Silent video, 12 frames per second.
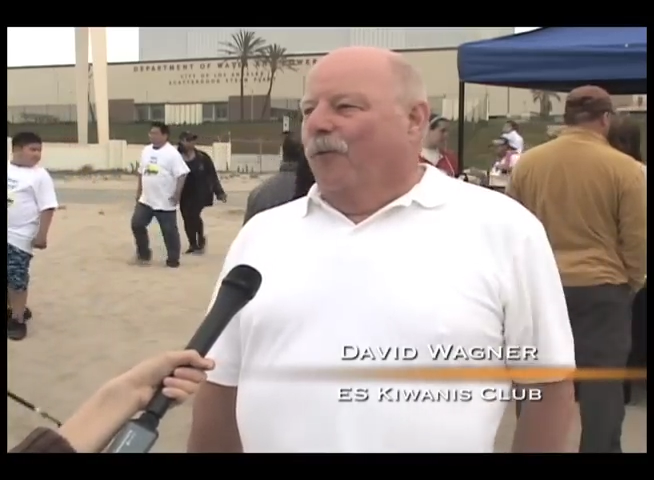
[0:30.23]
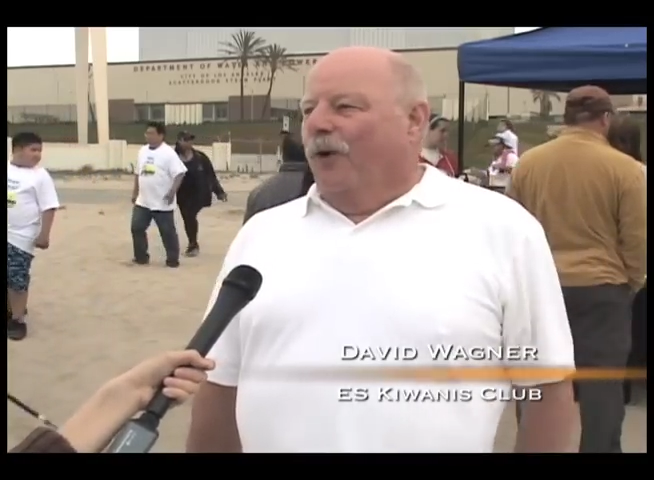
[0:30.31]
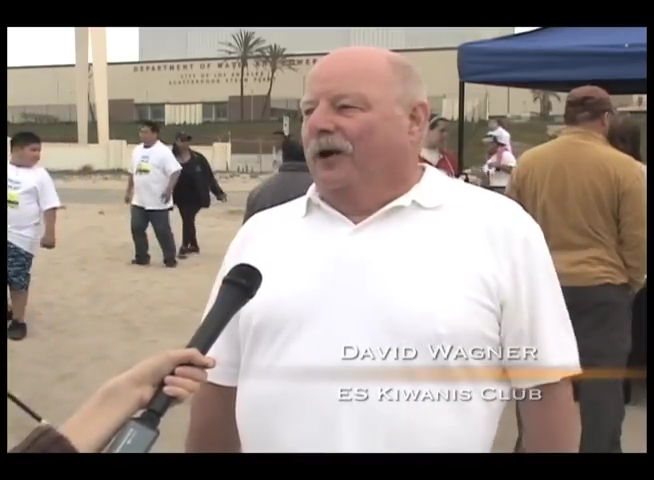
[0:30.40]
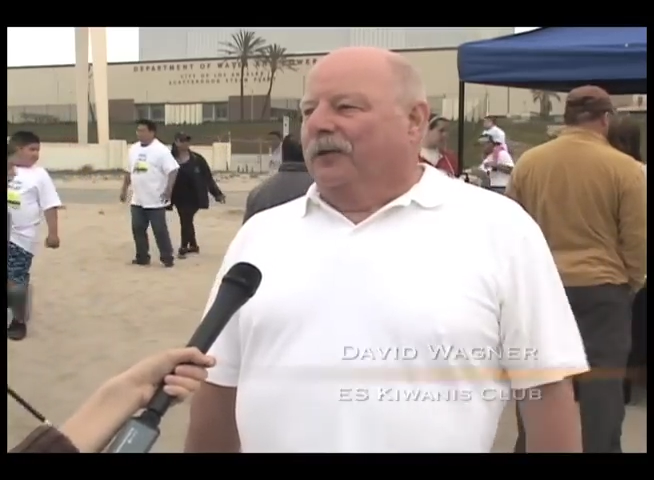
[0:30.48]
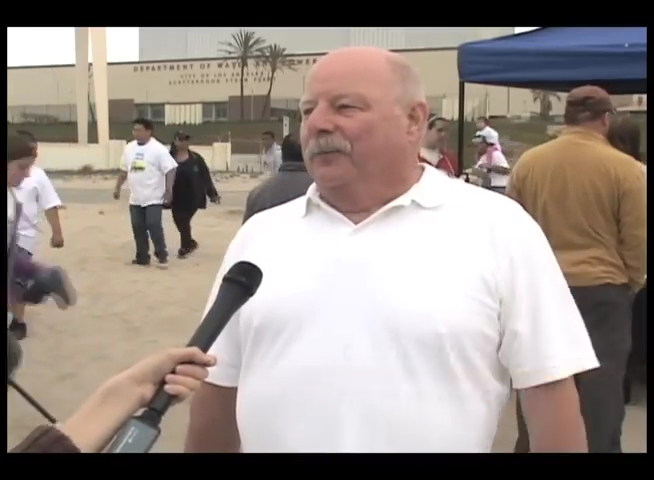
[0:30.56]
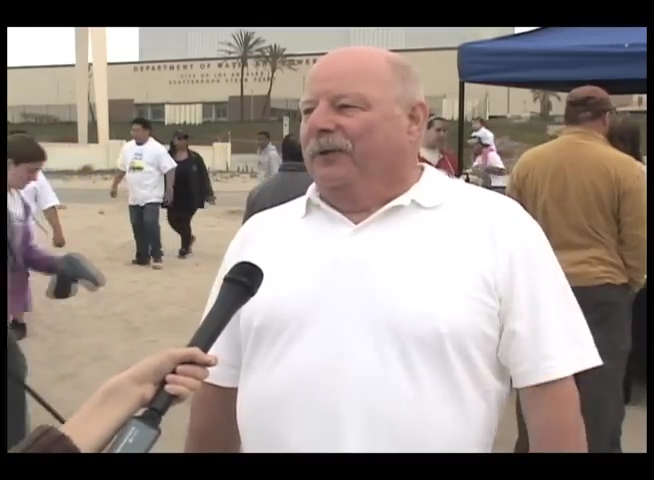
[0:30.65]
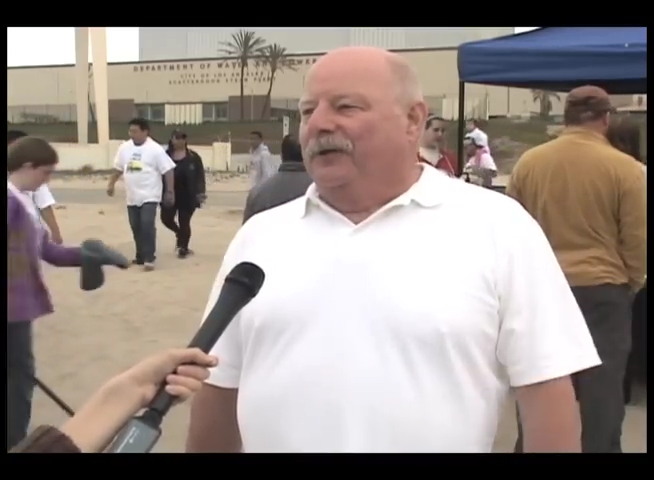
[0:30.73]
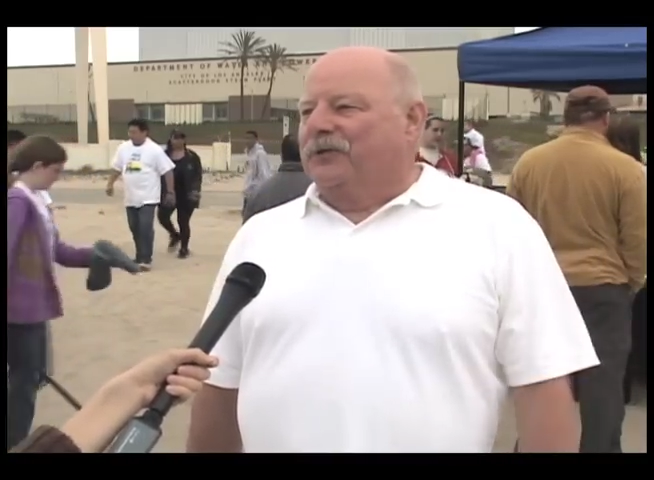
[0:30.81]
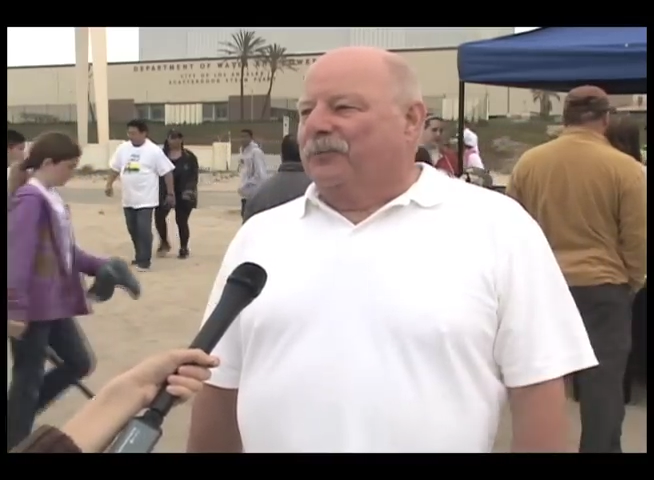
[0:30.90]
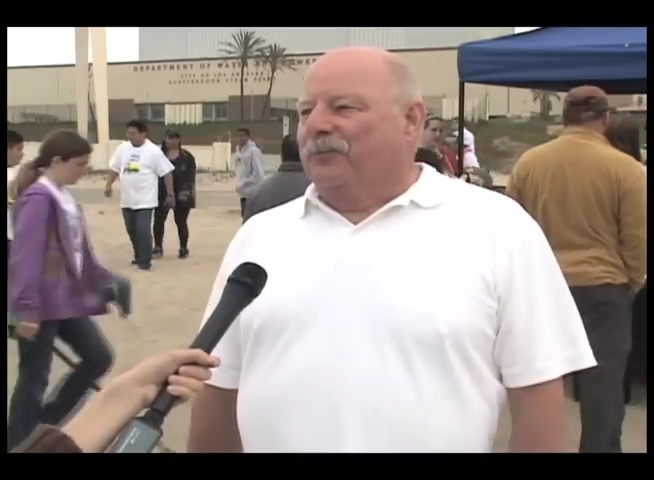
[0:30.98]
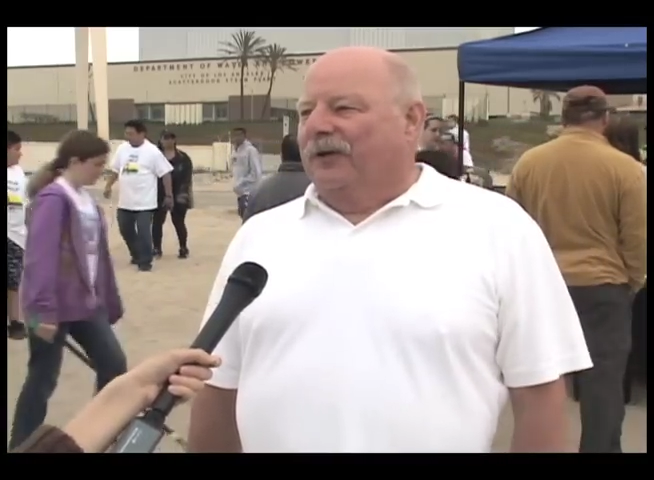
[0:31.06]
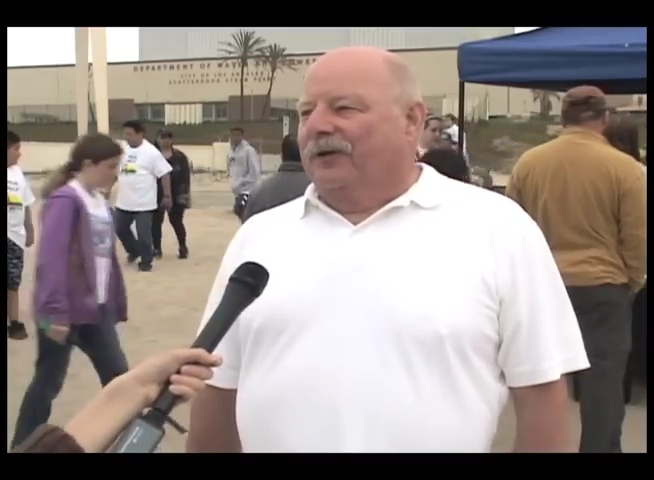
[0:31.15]
walk the beach
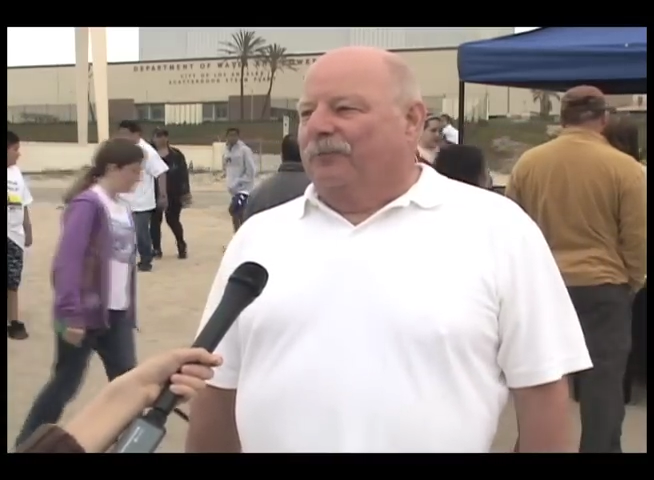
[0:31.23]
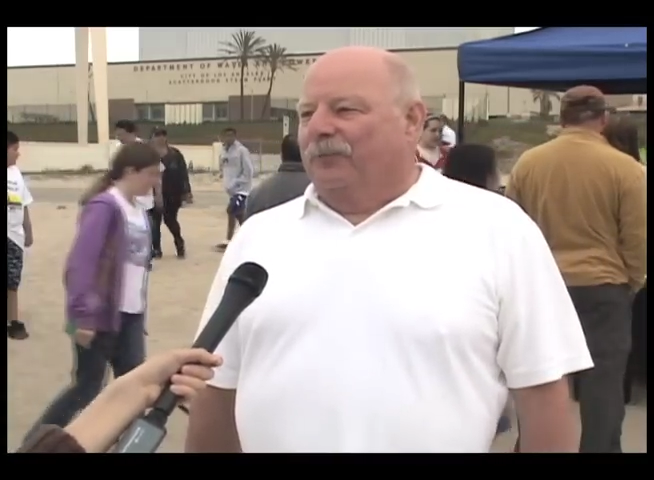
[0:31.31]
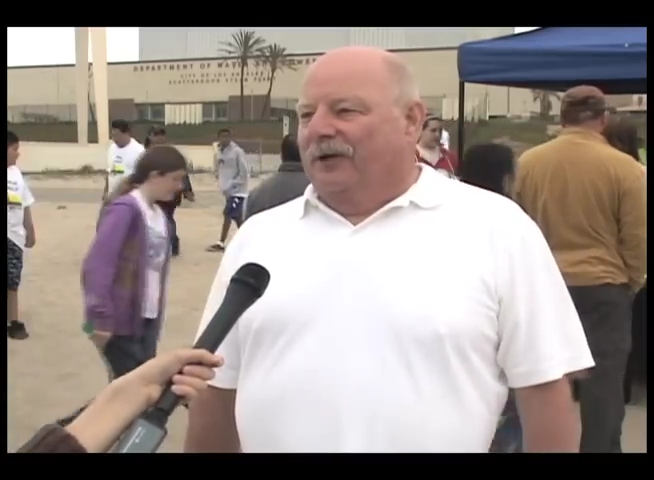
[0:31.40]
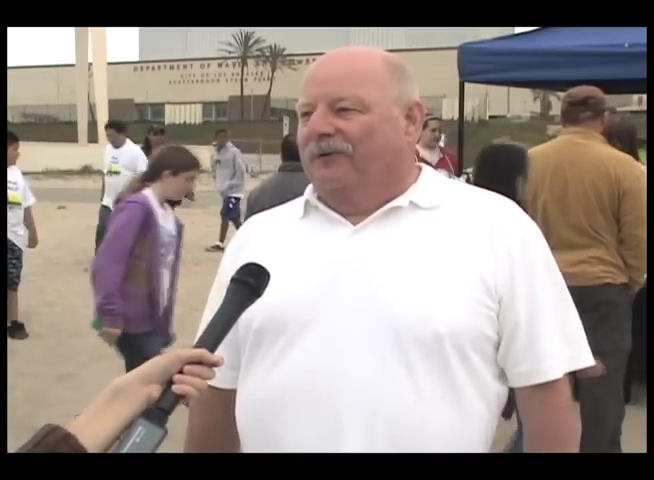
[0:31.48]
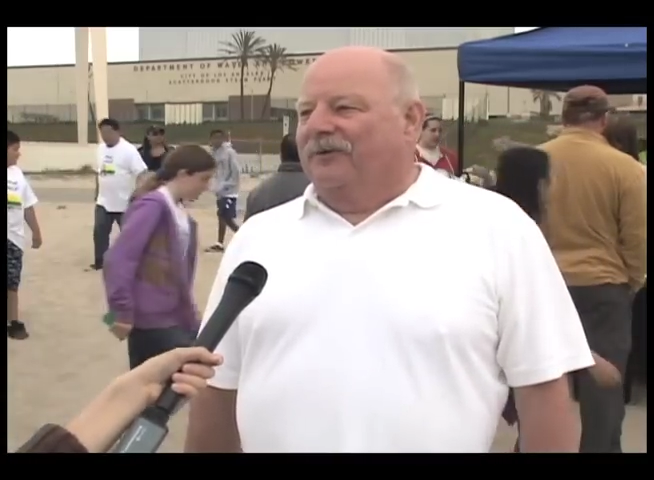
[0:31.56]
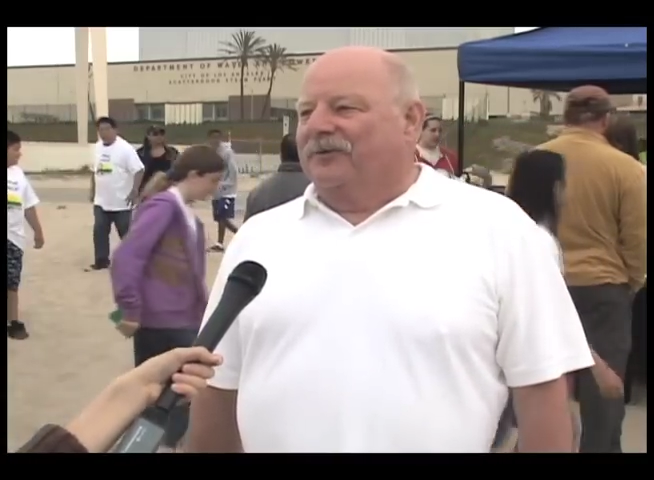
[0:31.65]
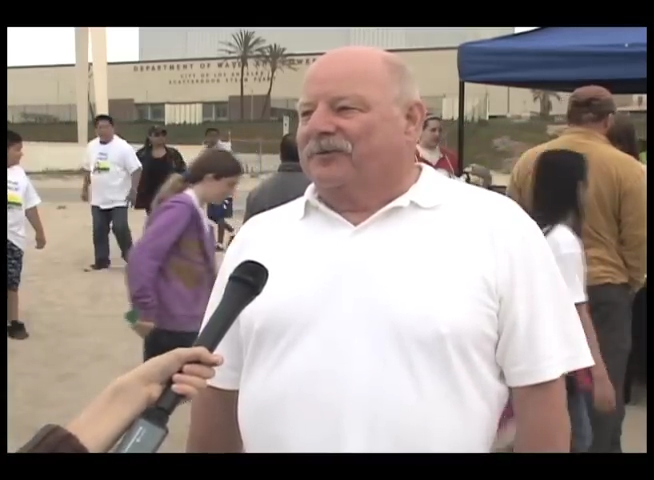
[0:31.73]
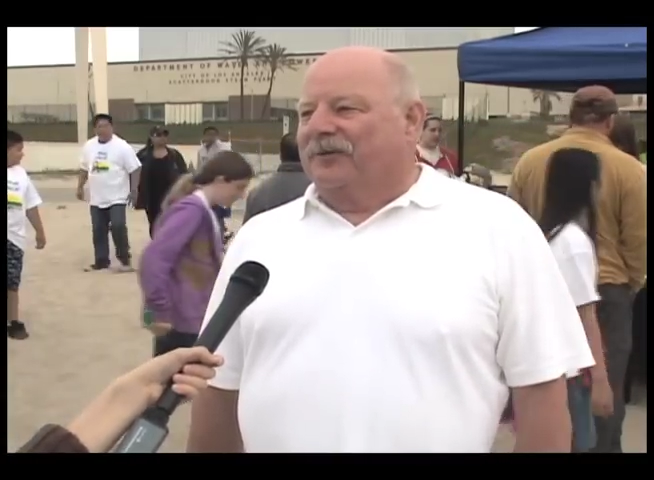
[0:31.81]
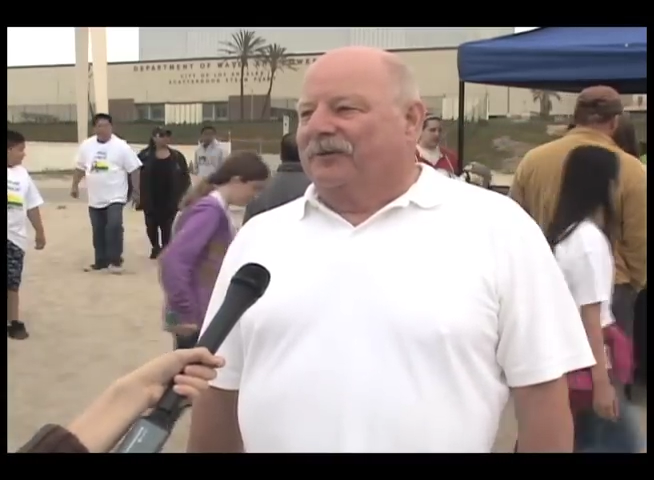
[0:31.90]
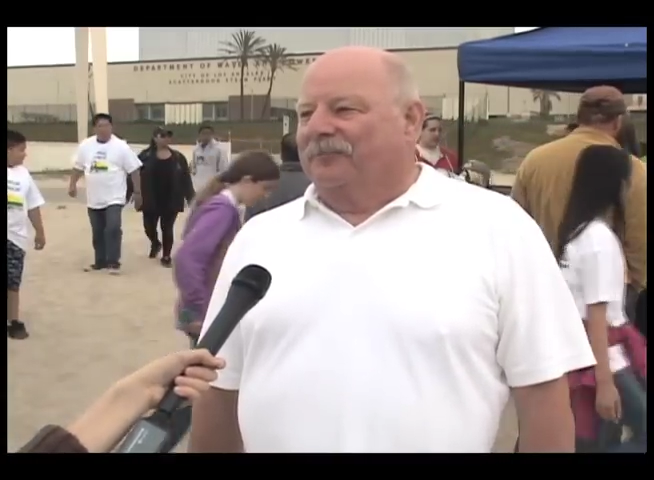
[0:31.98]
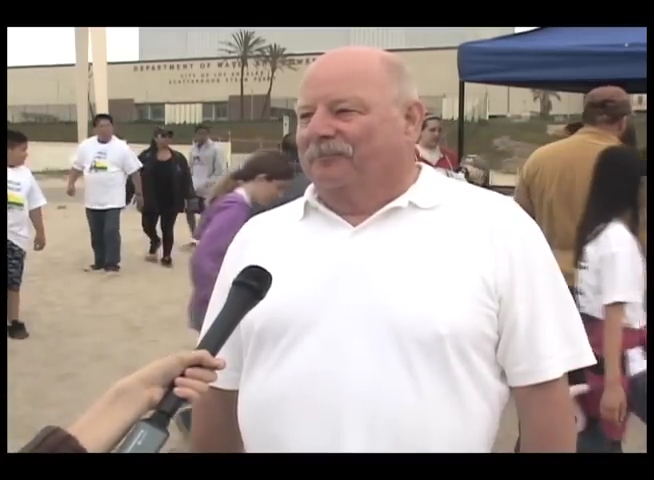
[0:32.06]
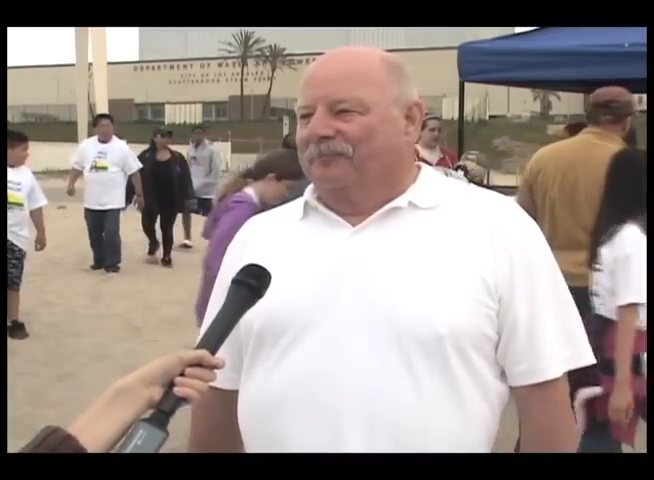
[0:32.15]
and pick up whatever you see.